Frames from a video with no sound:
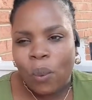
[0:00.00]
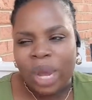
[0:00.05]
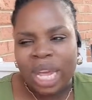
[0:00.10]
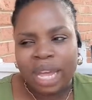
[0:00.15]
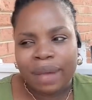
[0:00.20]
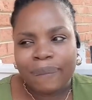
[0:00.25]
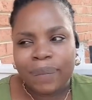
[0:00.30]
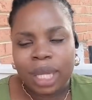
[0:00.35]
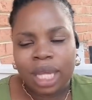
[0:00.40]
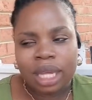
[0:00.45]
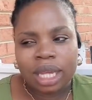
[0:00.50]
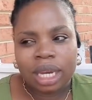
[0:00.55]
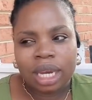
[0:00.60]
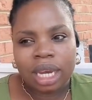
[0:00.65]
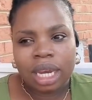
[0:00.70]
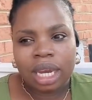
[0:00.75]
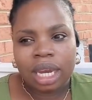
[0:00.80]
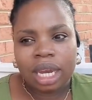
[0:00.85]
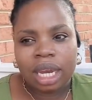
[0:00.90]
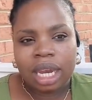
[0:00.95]
what you
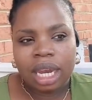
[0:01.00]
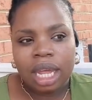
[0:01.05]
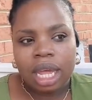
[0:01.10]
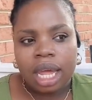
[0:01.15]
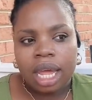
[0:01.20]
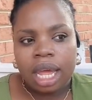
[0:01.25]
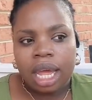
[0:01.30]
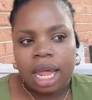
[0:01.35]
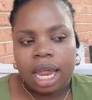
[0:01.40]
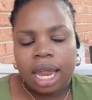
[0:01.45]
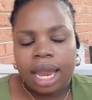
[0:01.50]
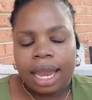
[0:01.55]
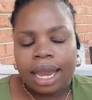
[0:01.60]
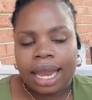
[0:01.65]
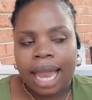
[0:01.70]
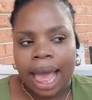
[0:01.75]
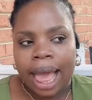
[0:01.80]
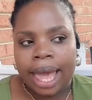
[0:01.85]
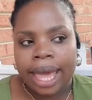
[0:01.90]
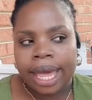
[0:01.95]
mean?
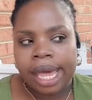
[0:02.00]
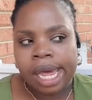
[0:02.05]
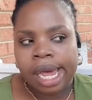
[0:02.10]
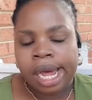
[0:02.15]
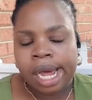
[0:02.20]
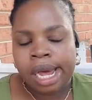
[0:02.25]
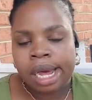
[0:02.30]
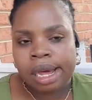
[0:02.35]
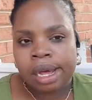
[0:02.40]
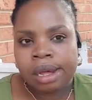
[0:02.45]
Like,